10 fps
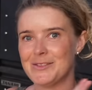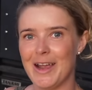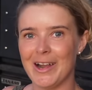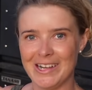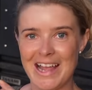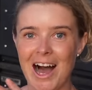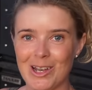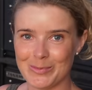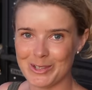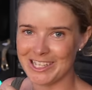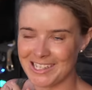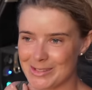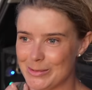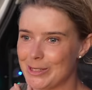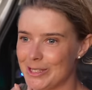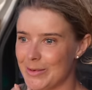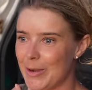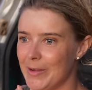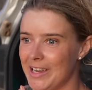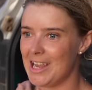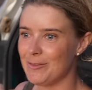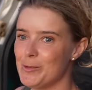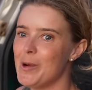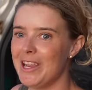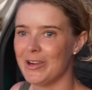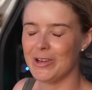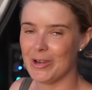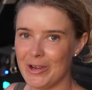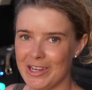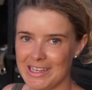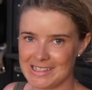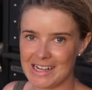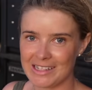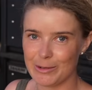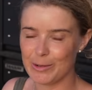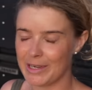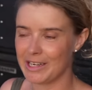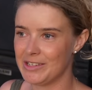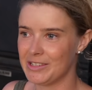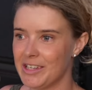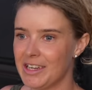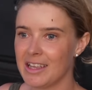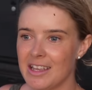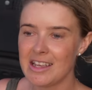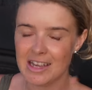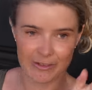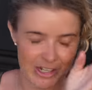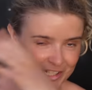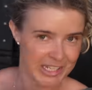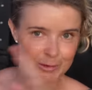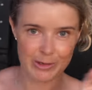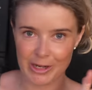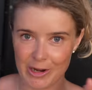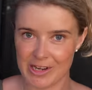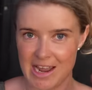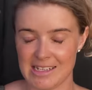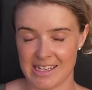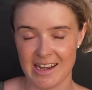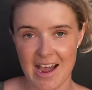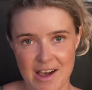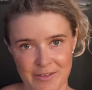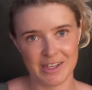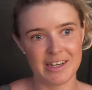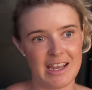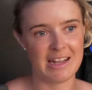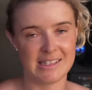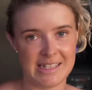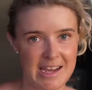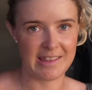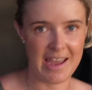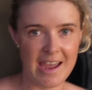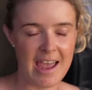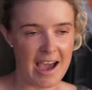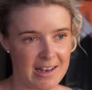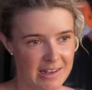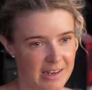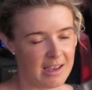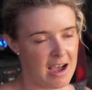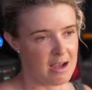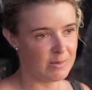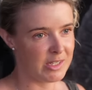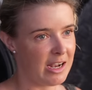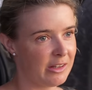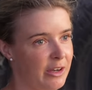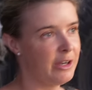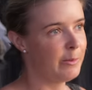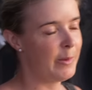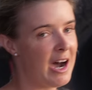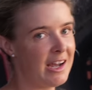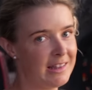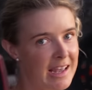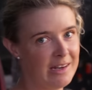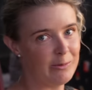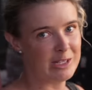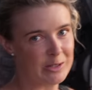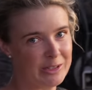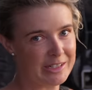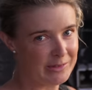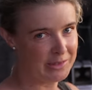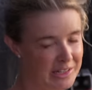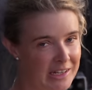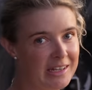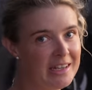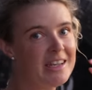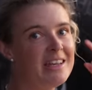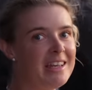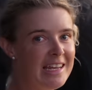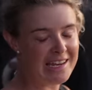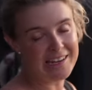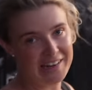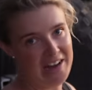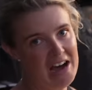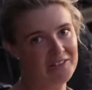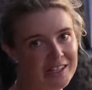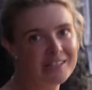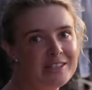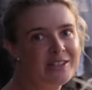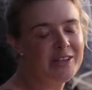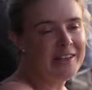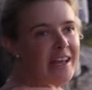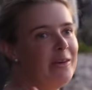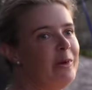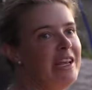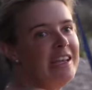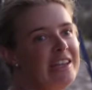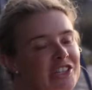very unpredictable at the moment. Even we don't know exactly what we're gonna do. Originally, we were going to go down to Carnarvon and stay there out of the um, cyclone, but then we saw that it was going to hit Carnarvon, so then we